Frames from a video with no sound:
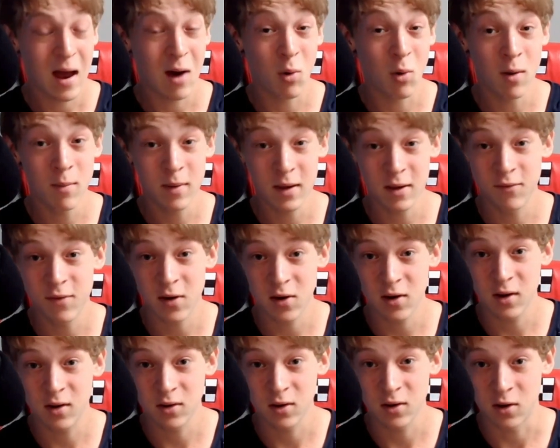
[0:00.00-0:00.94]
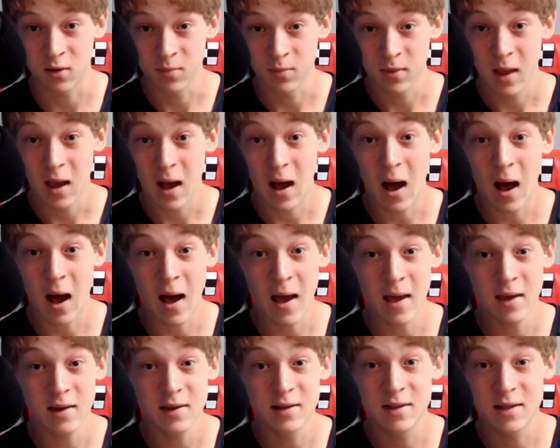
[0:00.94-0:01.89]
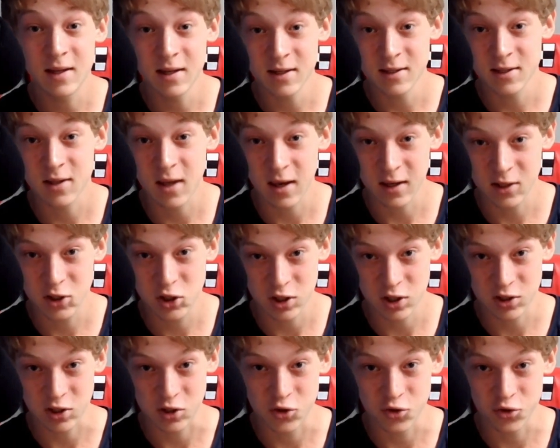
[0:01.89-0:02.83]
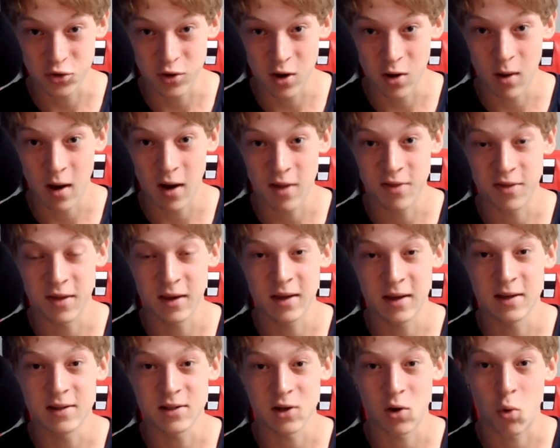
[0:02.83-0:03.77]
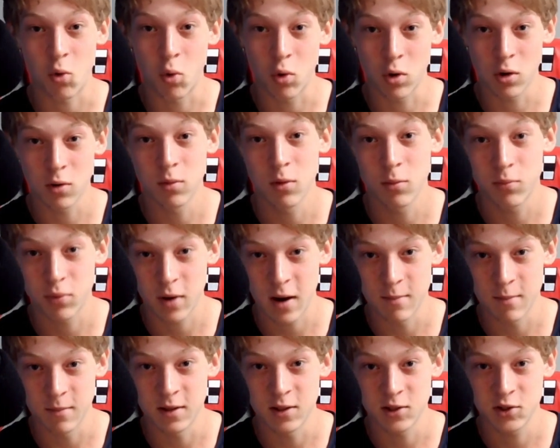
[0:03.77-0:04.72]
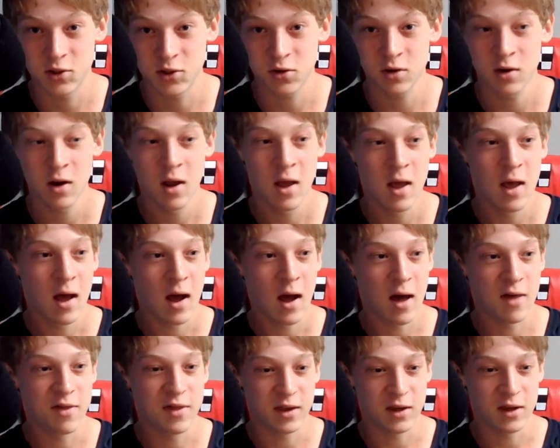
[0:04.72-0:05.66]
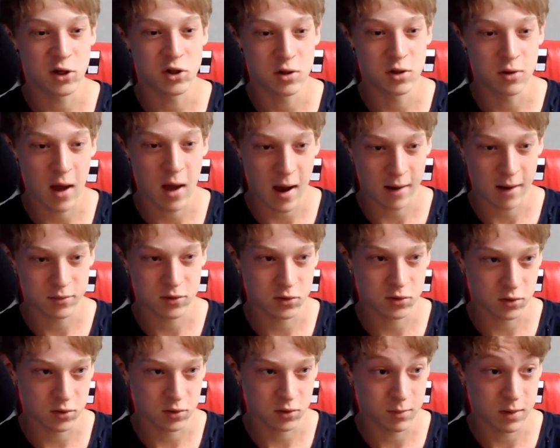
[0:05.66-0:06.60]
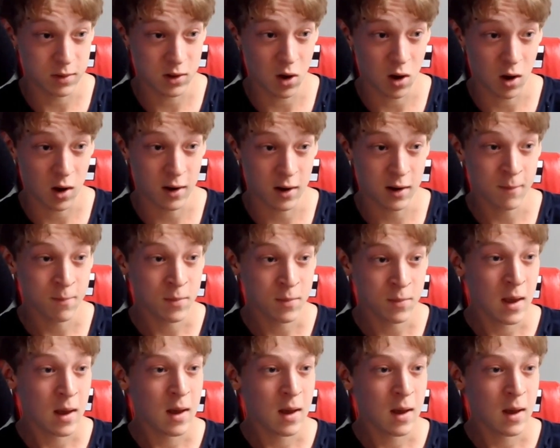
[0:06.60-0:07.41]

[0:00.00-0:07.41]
I want to make it very clear. I dislike Justin Trudeau. I think he is a horrible prime minister. I think he should absolutely be gone.